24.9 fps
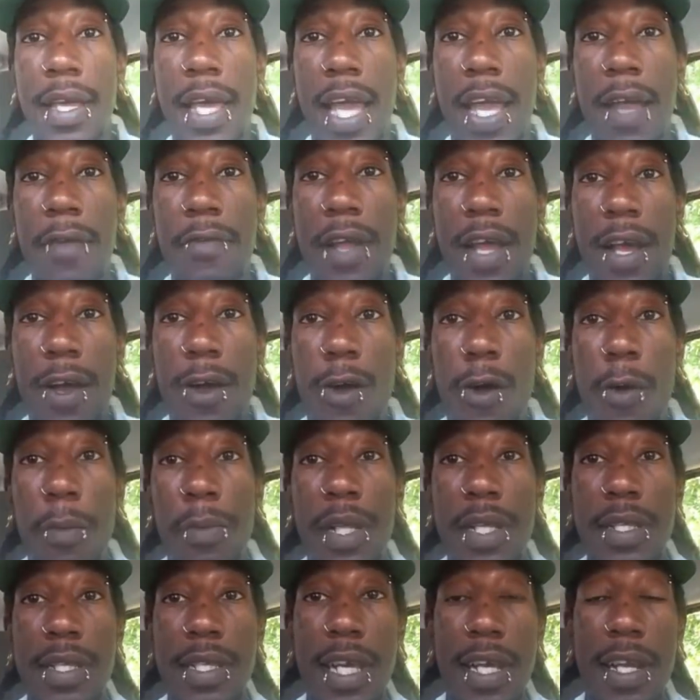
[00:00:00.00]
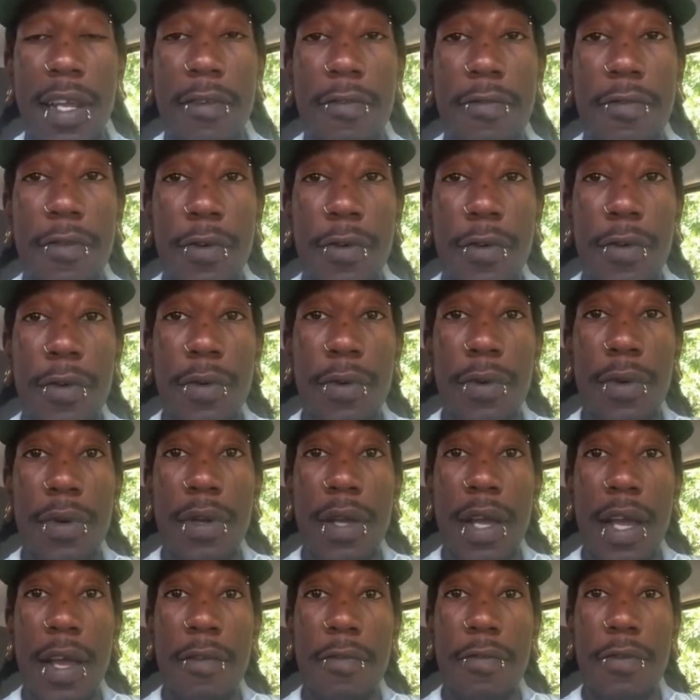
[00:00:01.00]
gave that homeless lady food
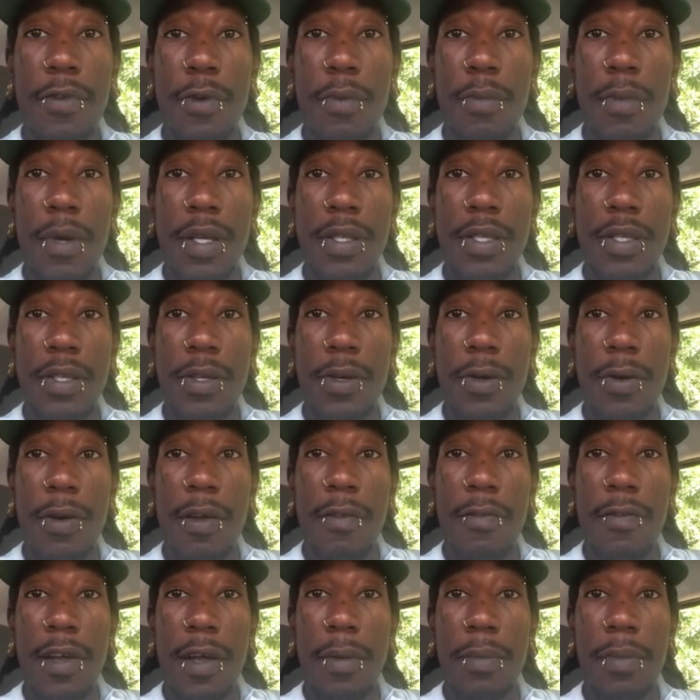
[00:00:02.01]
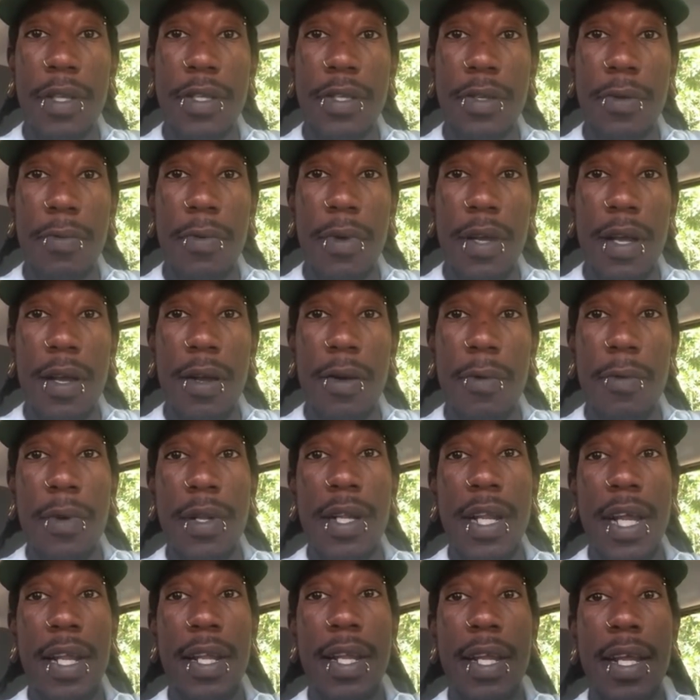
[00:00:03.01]
a few months ago and families around
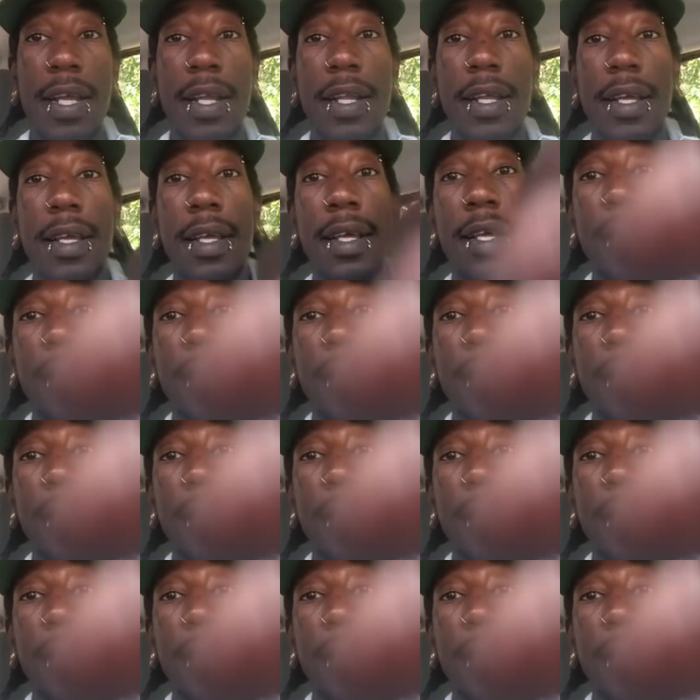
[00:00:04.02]
when they need it?